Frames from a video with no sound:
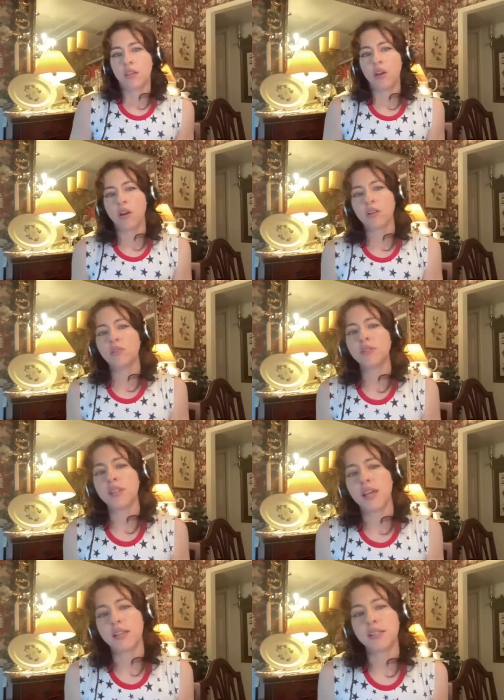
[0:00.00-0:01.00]
The article
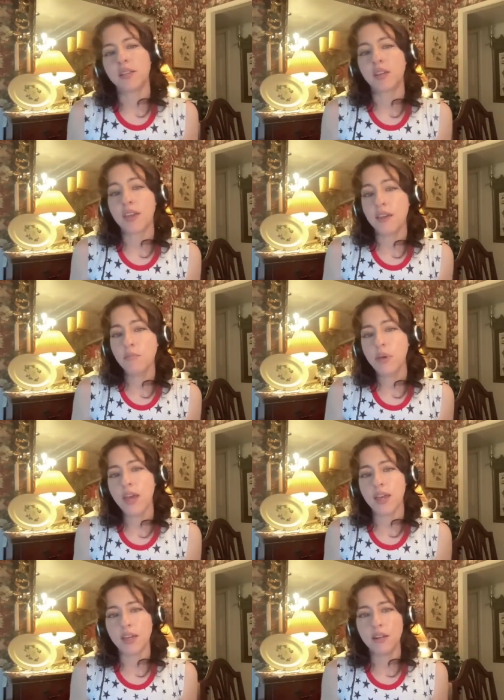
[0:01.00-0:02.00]
says the
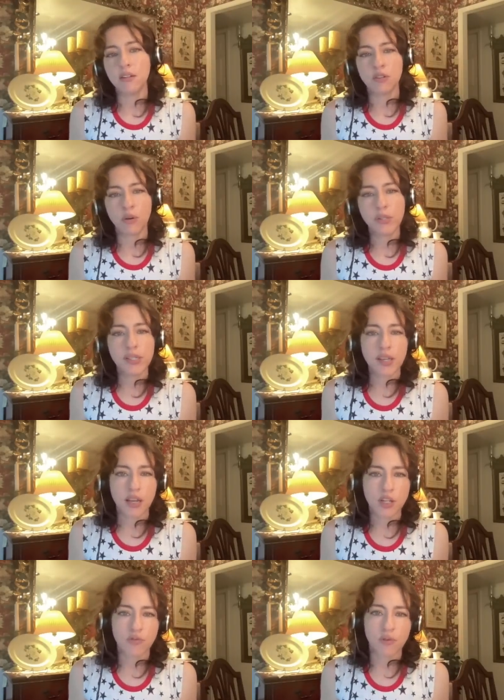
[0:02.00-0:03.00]
campaign, No
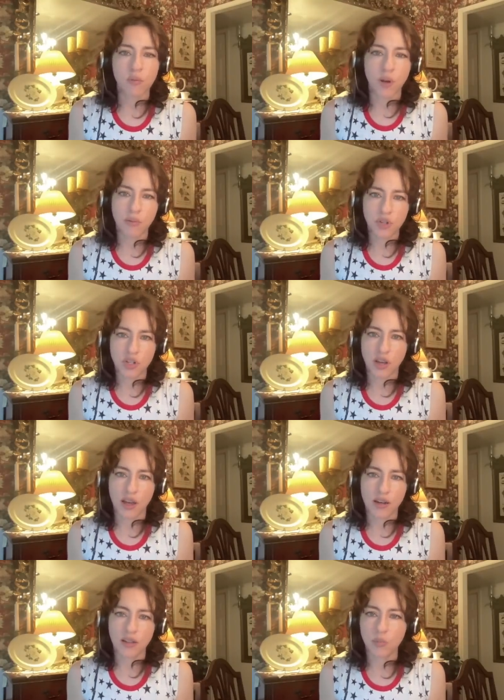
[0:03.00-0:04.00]
Stage for
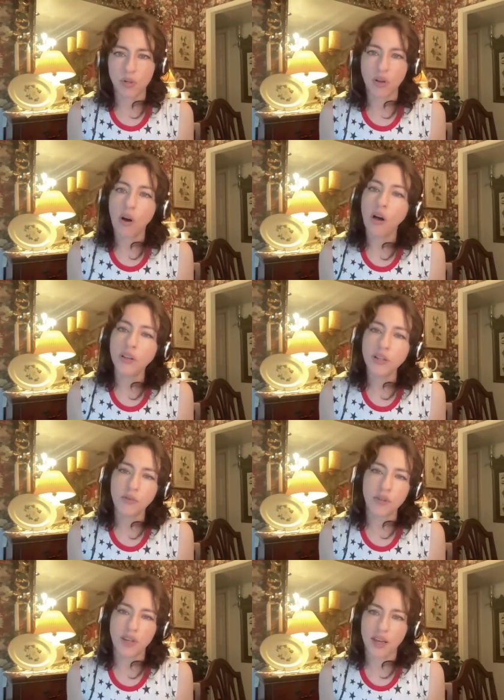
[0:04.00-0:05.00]
Rammstein, has been calling
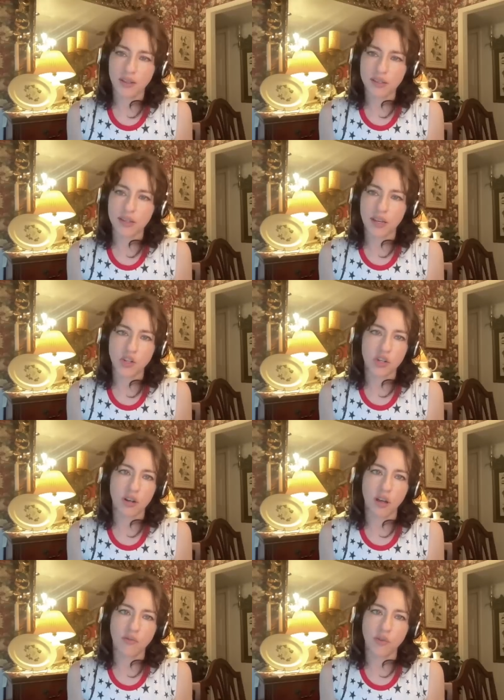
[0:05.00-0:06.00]
for the
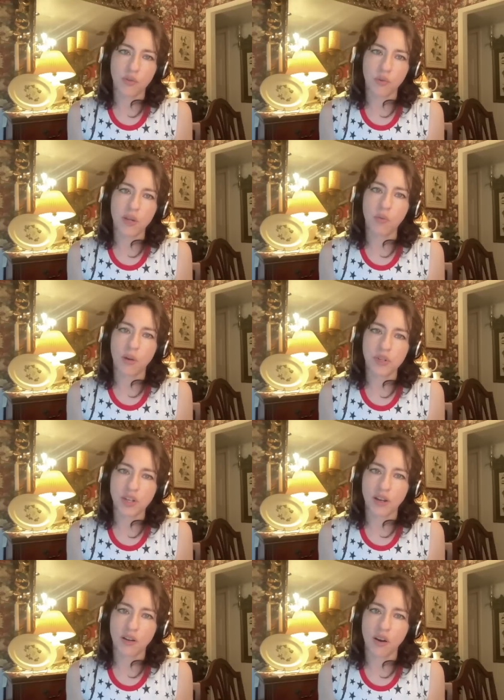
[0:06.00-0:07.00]
cancellation of the three
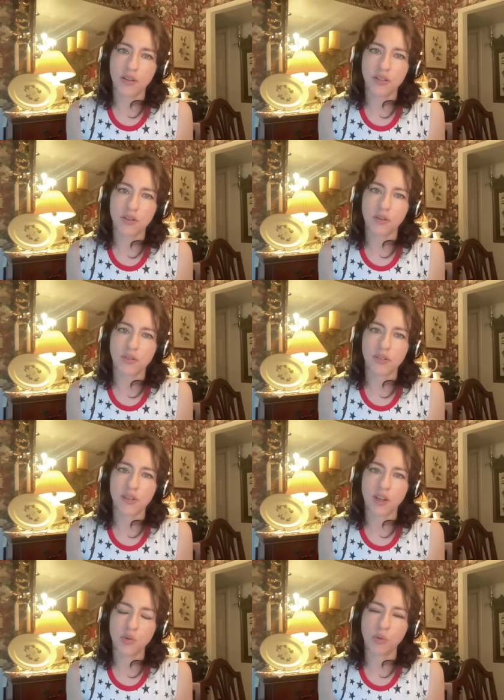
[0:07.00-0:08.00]
Rammstein concerts
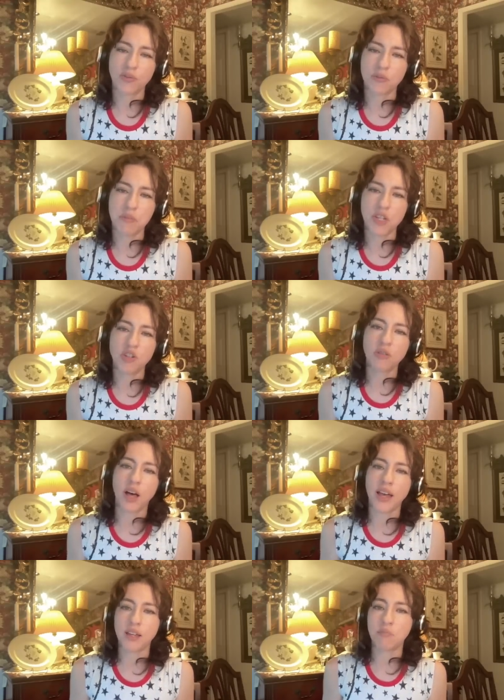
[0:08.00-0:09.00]
scheduled for mid
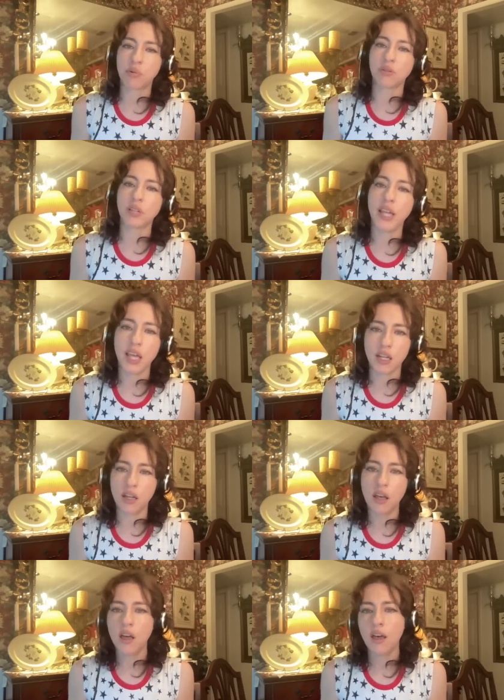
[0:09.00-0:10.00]
July in Berlin